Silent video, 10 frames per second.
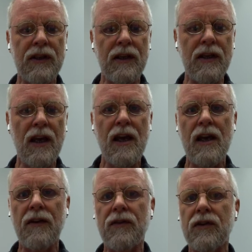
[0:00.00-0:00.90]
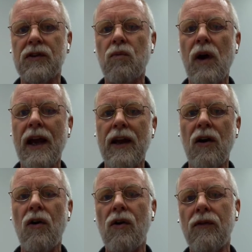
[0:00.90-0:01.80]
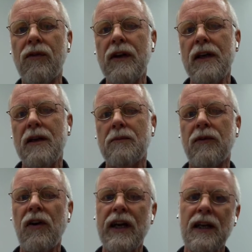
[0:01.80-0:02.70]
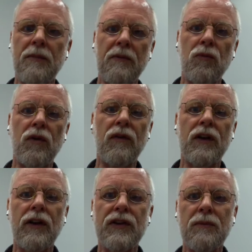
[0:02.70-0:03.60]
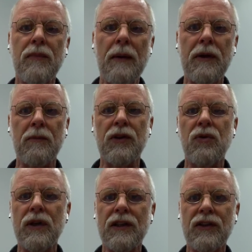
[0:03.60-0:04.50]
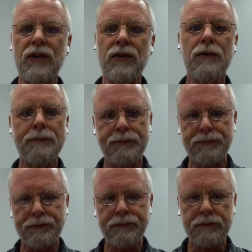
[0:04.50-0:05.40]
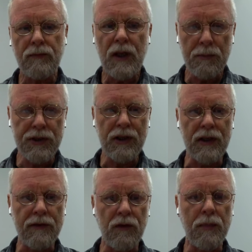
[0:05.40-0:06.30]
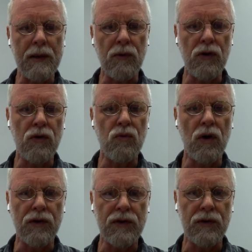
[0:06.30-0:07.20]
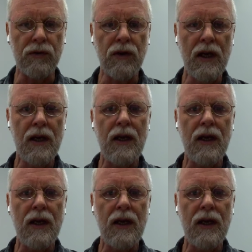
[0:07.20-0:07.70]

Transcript: see if there's a way of providing a bit more of a closer mapping between the two, particularly for people who want to